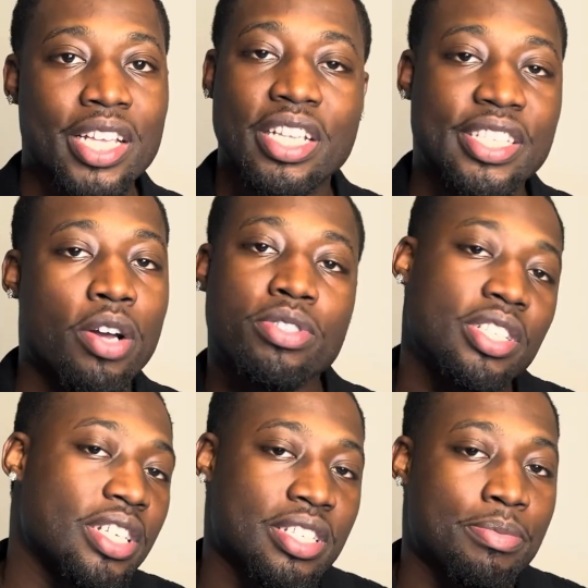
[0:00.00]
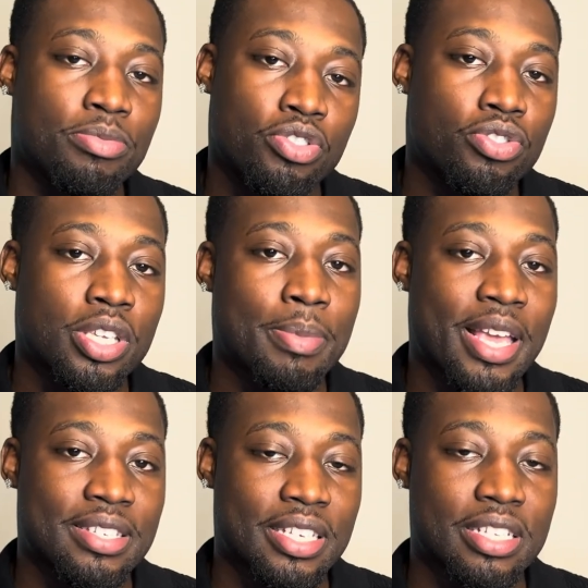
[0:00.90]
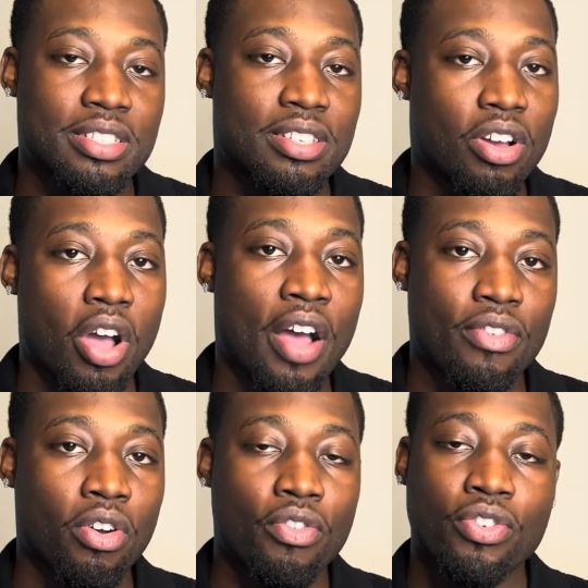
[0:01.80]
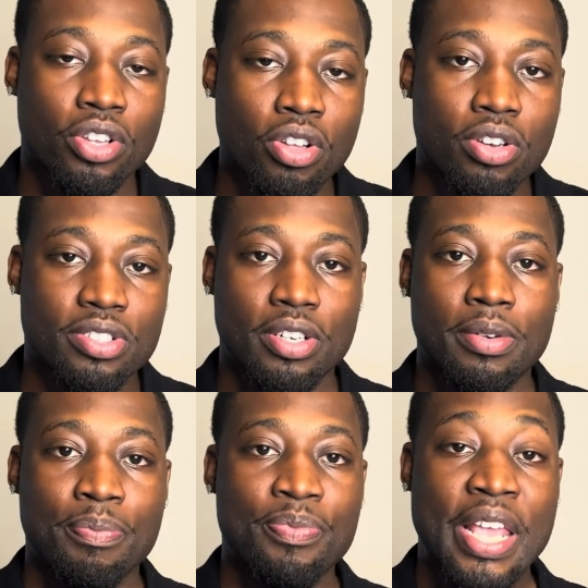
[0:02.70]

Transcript: The delta doesn't usually make sense for the long term.